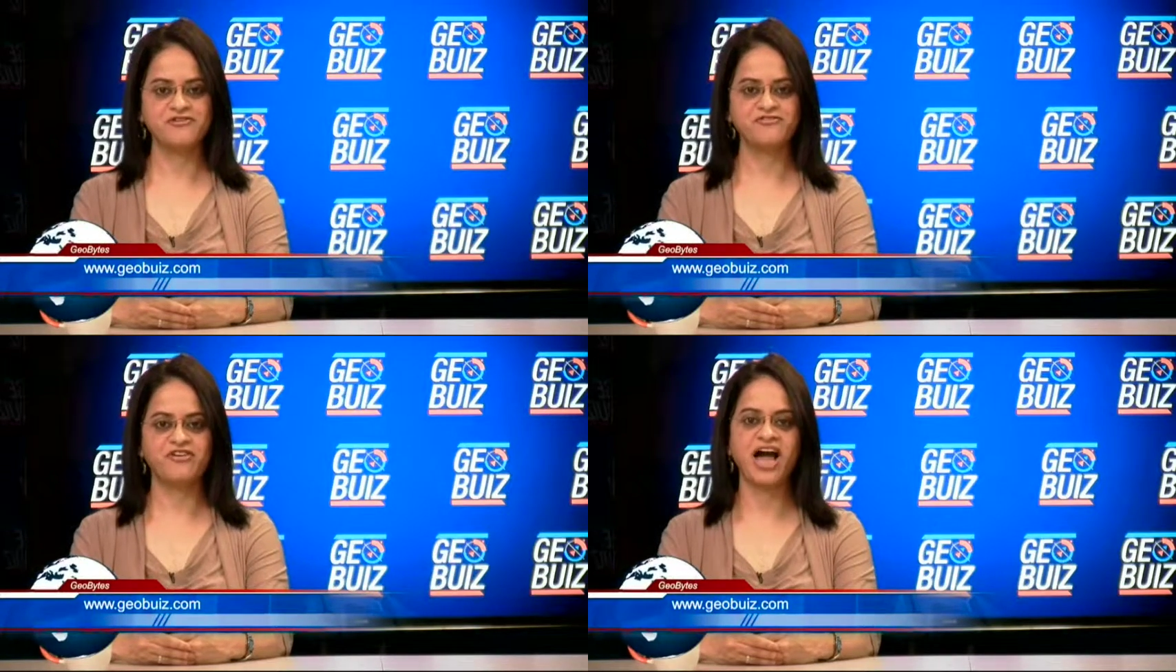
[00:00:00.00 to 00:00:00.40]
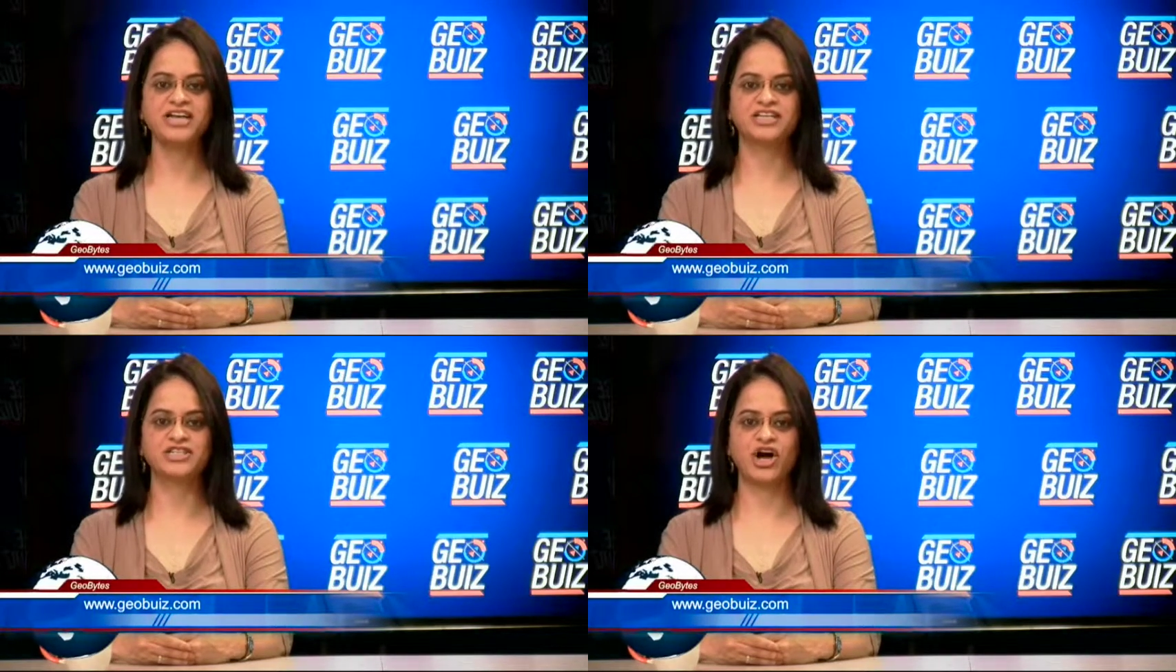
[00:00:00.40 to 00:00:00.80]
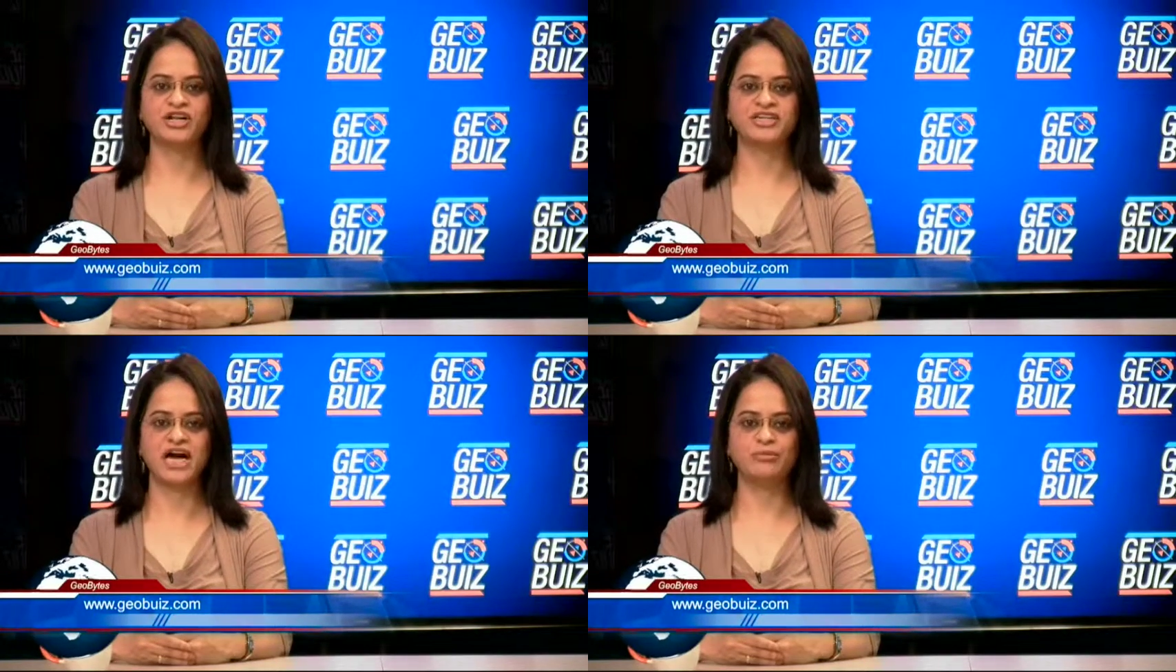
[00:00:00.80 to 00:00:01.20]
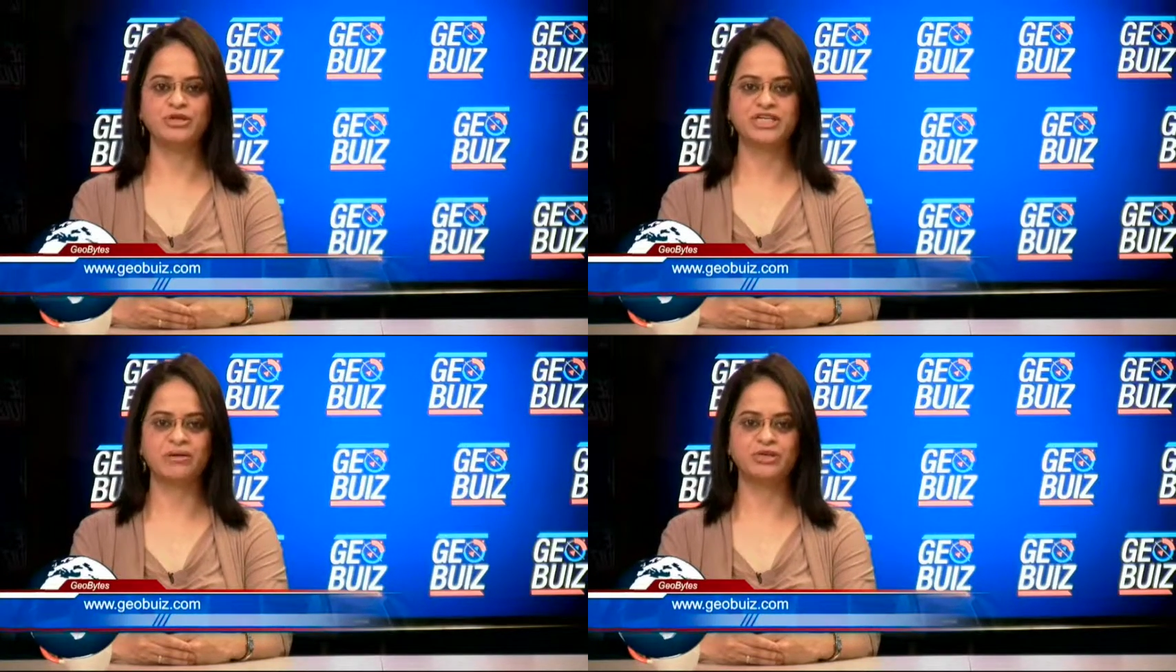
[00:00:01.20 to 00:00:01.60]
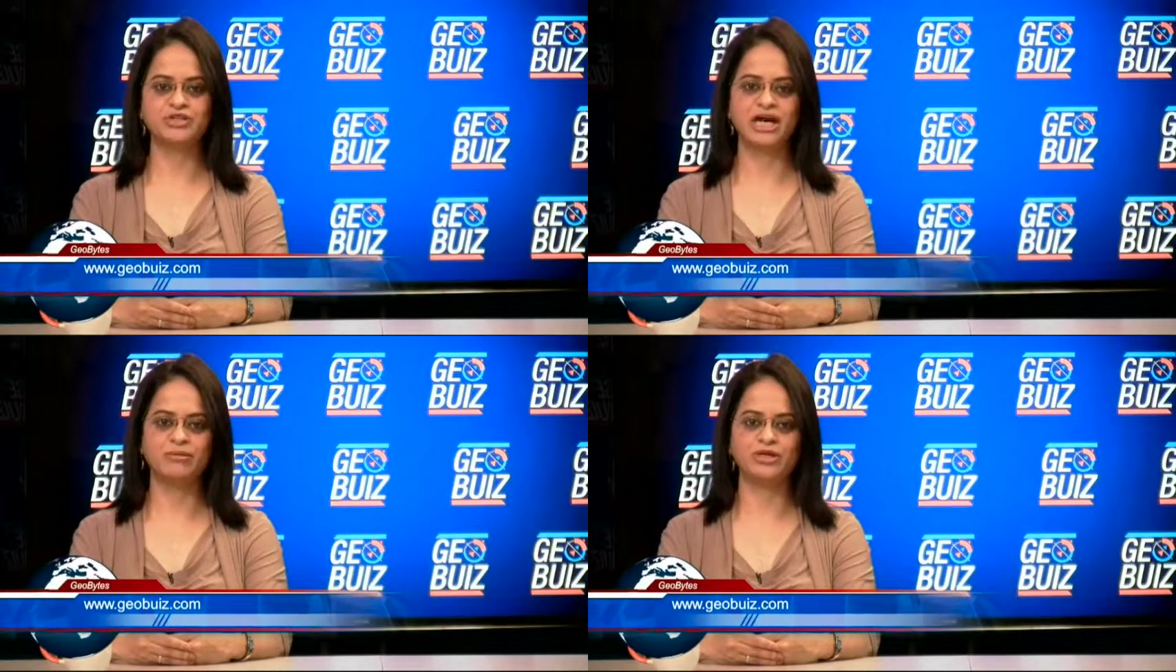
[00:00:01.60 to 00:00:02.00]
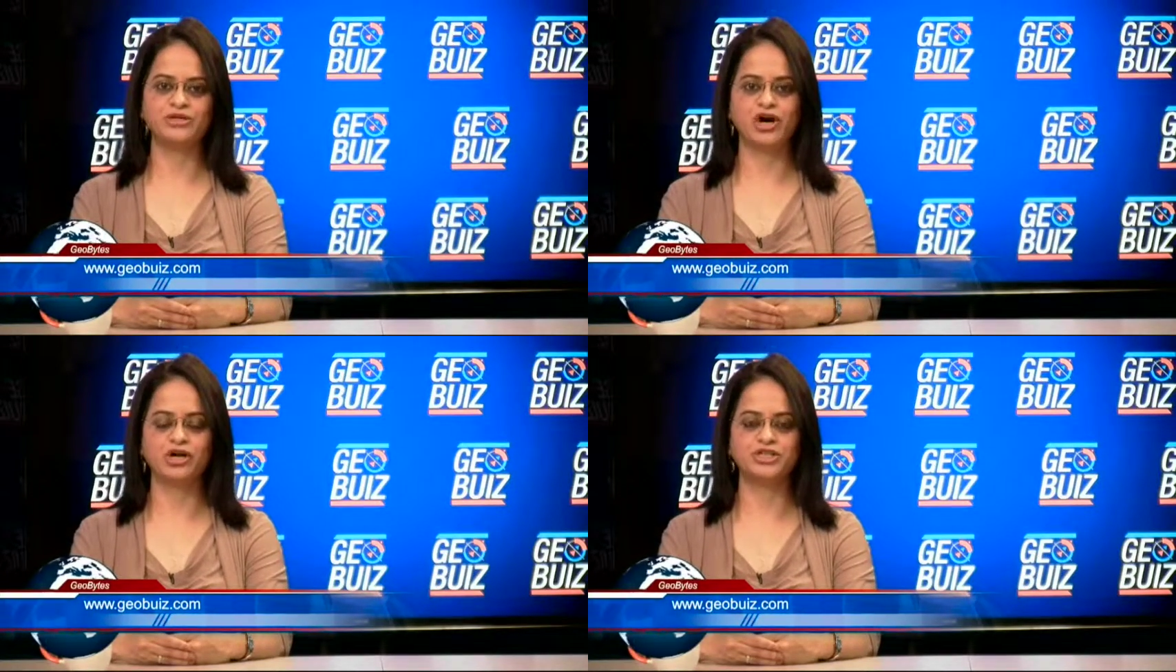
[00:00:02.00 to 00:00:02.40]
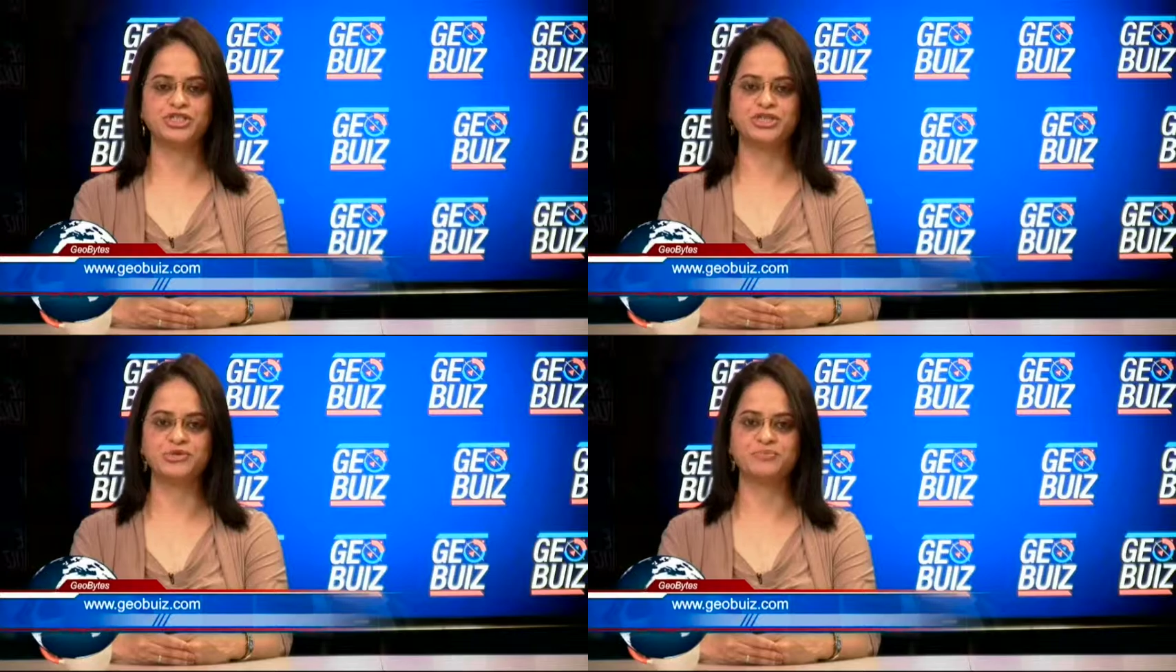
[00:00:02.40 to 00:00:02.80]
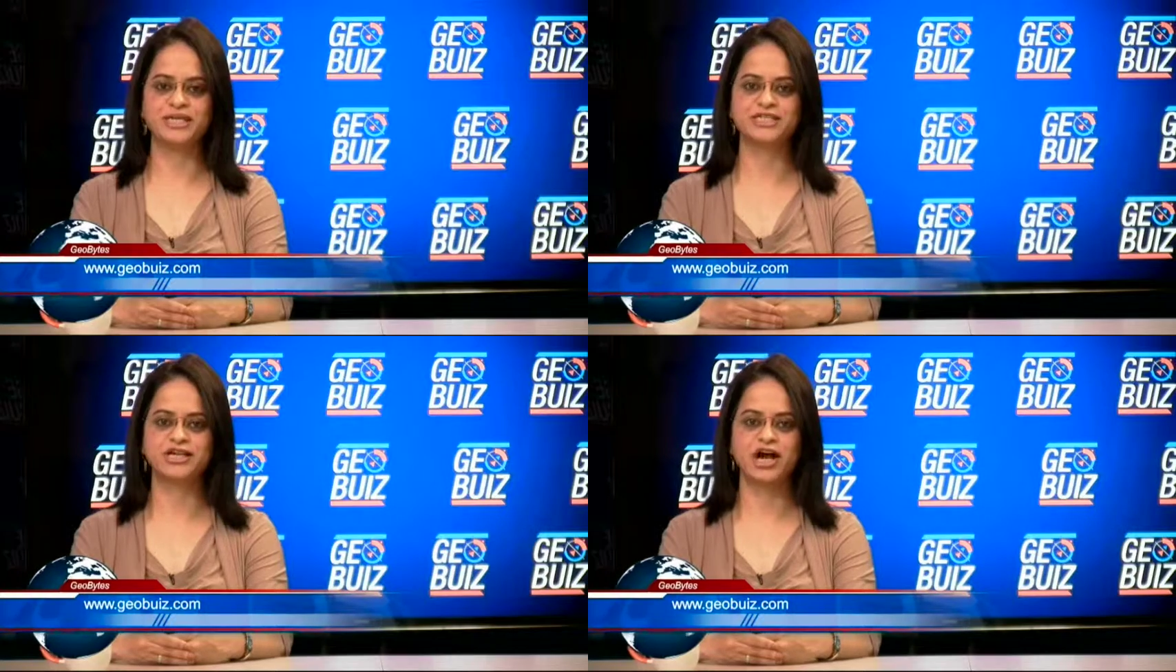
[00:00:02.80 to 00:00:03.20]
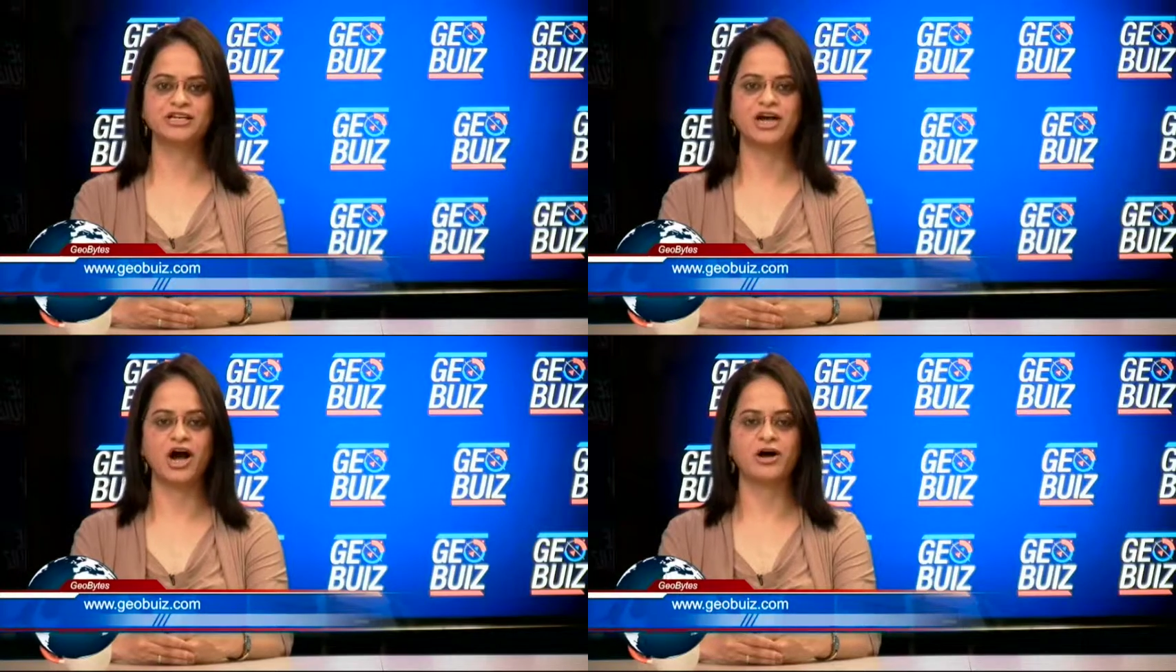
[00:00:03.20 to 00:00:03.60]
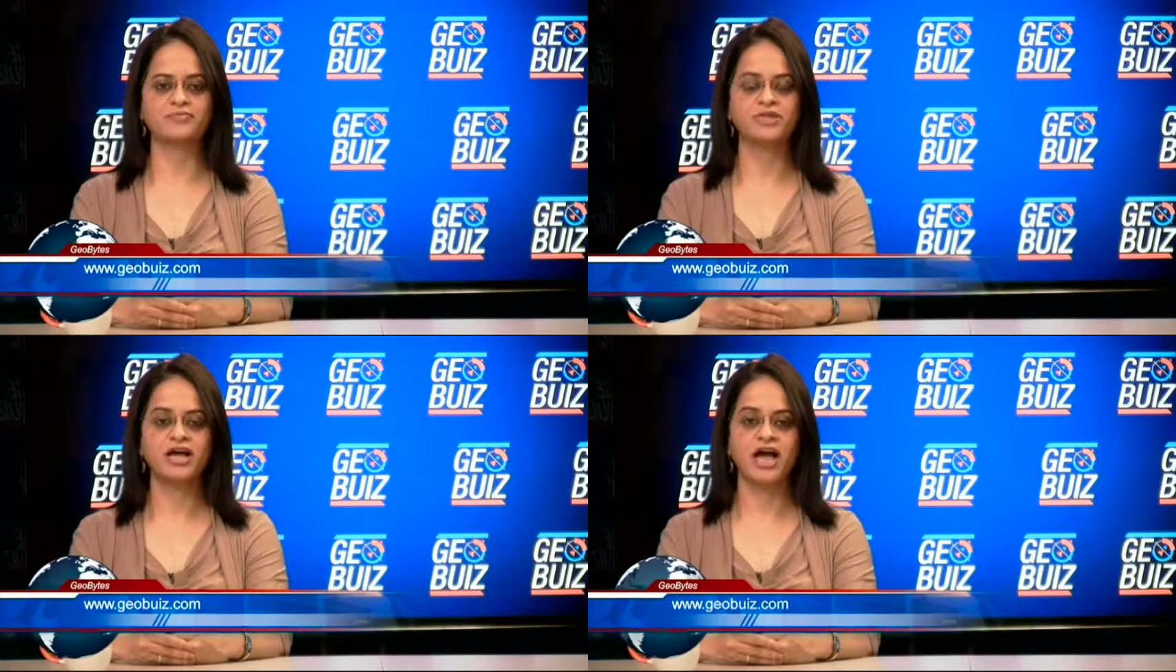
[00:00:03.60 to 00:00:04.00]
Find us on www.geobiz.com